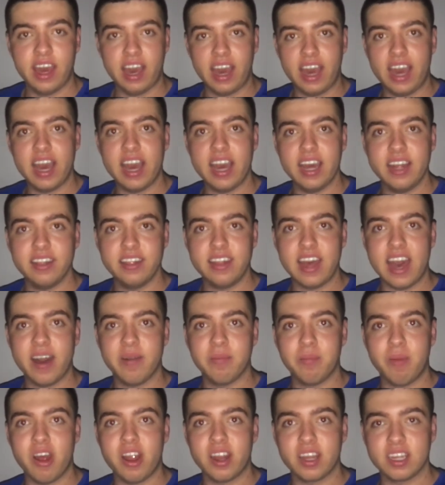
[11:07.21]
And
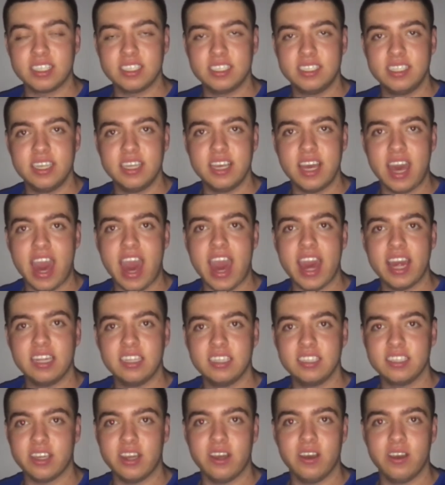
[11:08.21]
that marks the
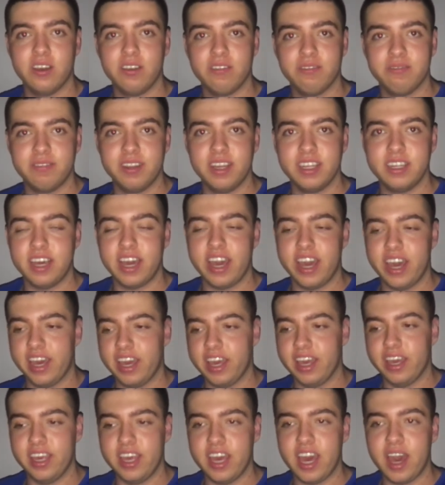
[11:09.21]
end of the
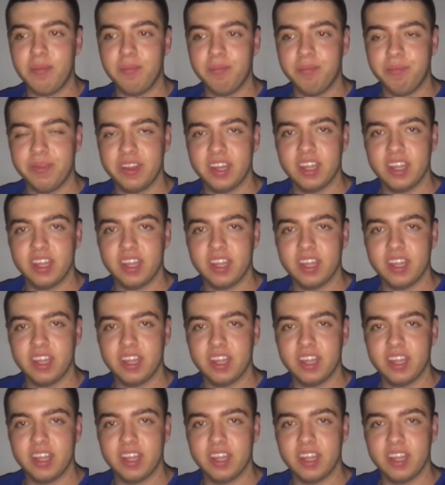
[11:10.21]
day. Yep.